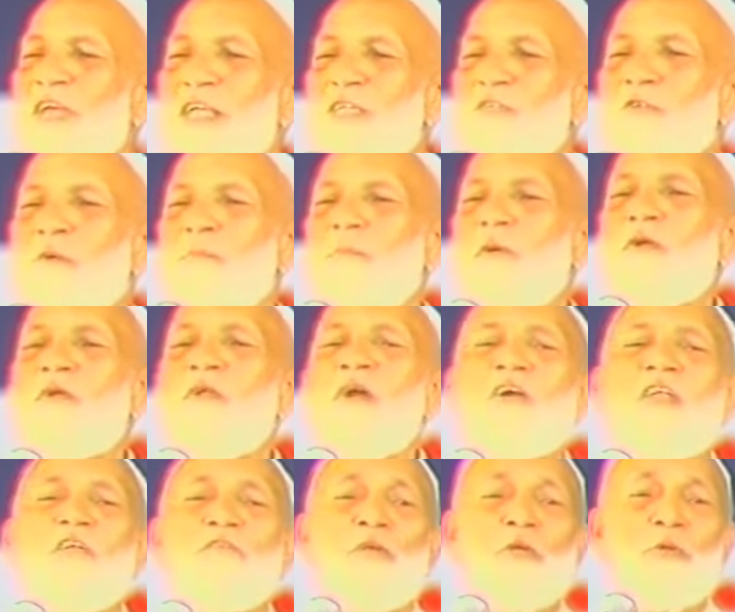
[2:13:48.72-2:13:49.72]
is no
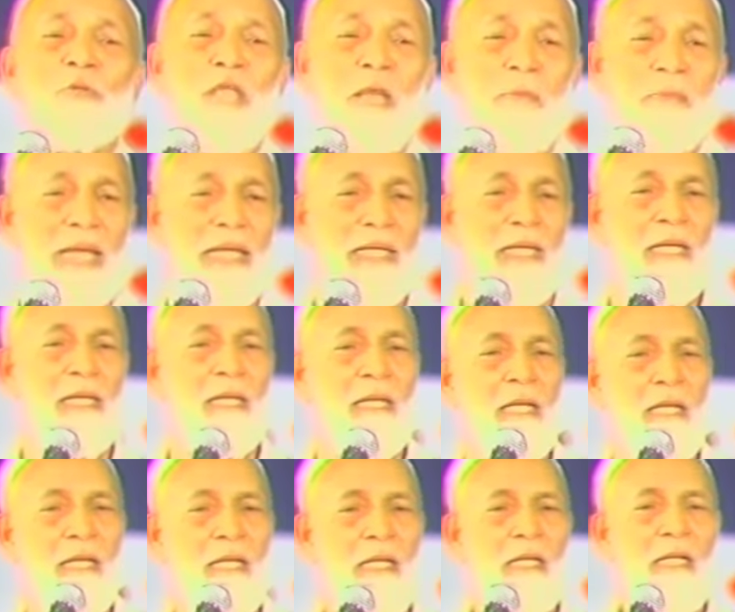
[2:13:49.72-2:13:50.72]
pornography to the American.
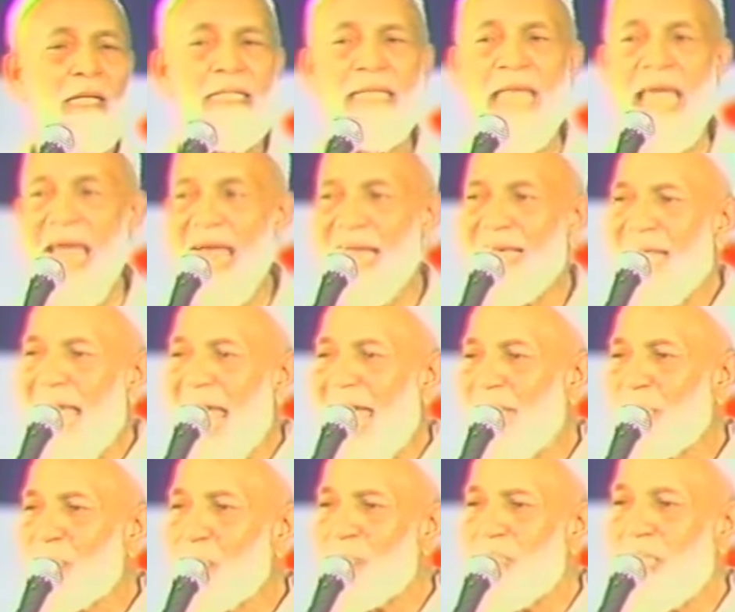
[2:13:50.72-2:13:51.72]
Day and
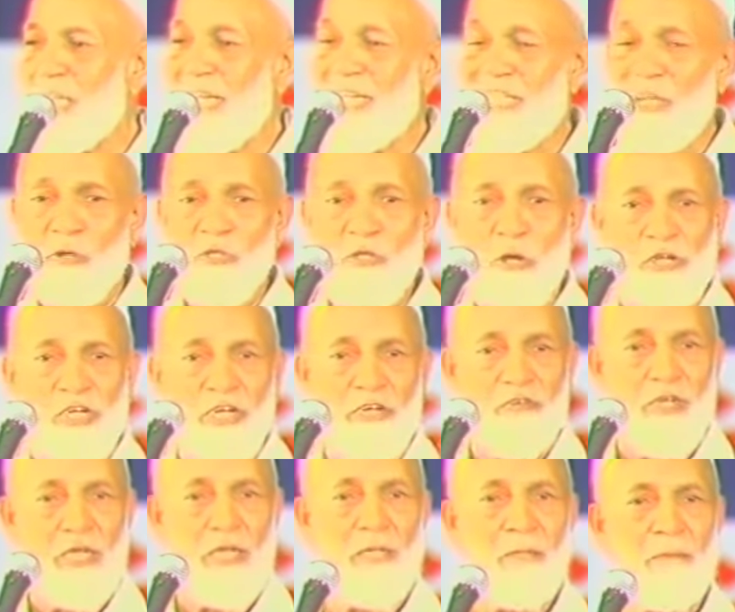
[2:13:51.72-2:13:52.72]
night you see it on your
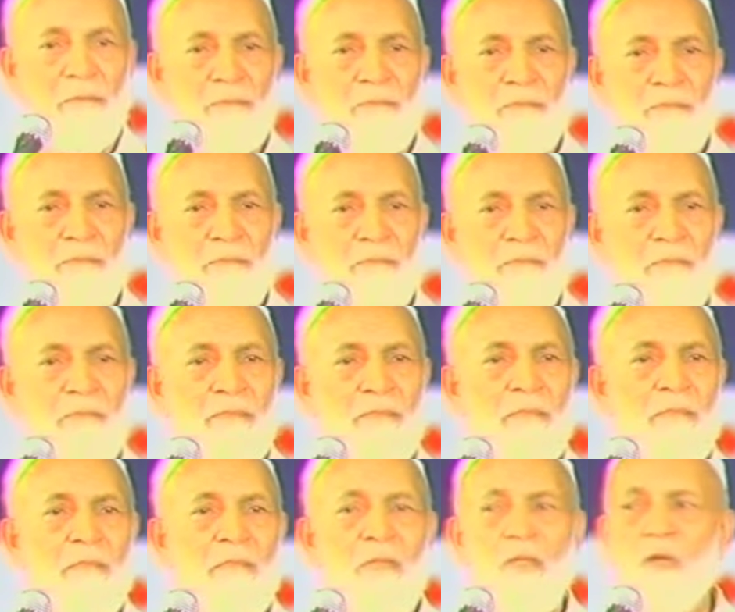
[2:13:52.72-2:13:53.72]
TV.
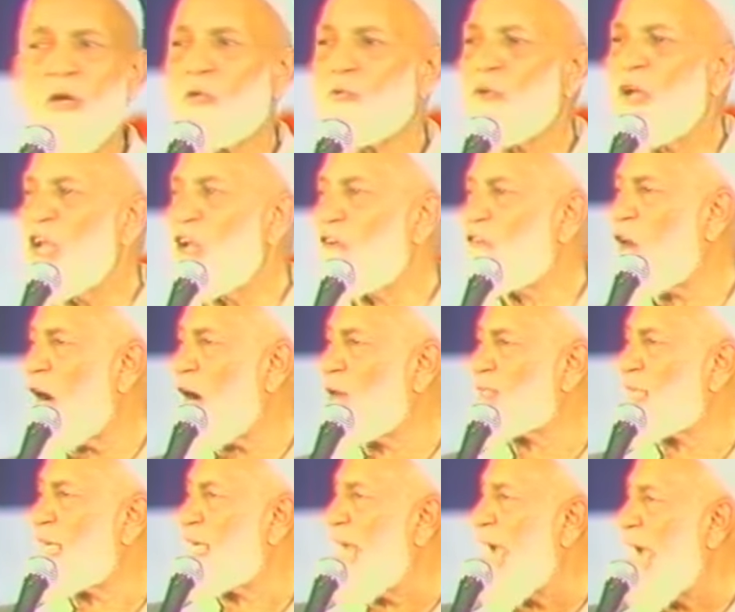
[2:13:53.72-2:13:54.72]
You know, 24
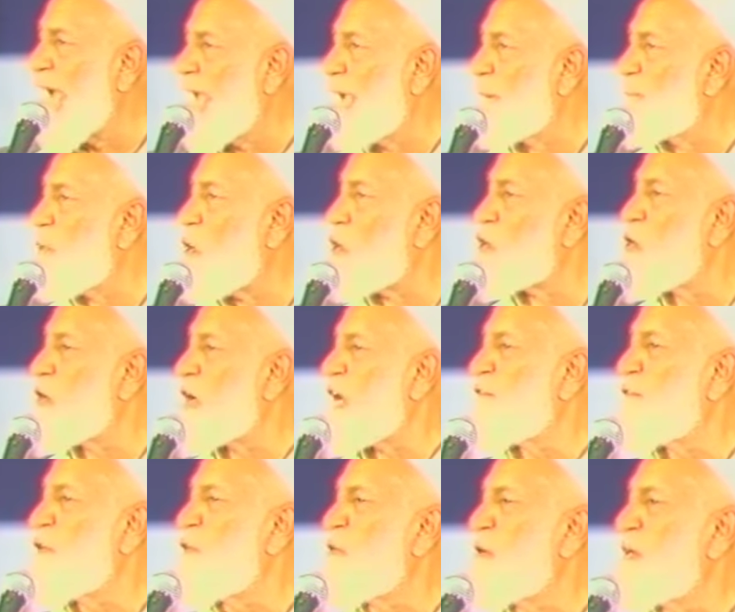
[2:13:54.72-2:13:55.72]
hours a day,
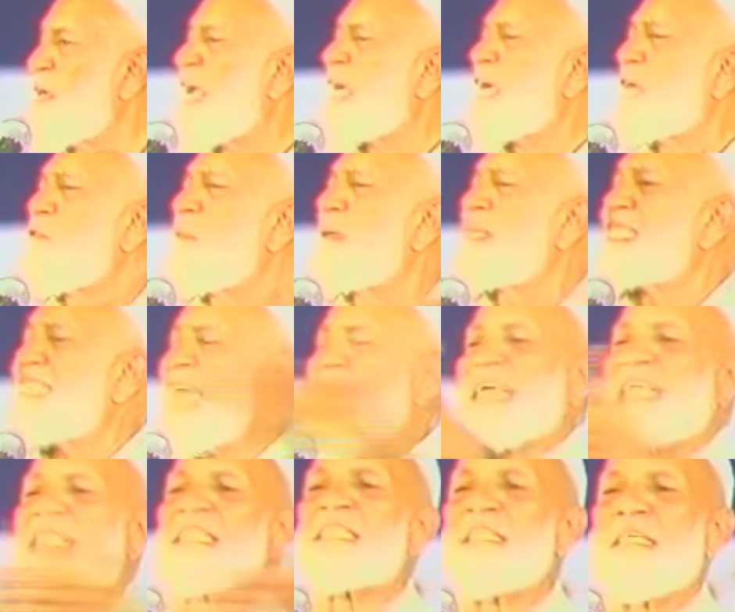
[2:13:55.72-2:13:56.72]
pornography, naked woman,
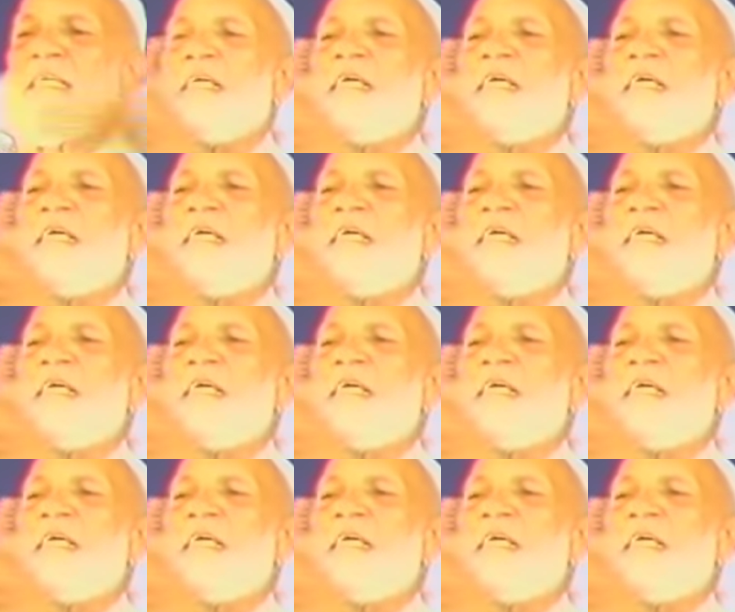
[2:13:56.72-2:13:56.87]
sex.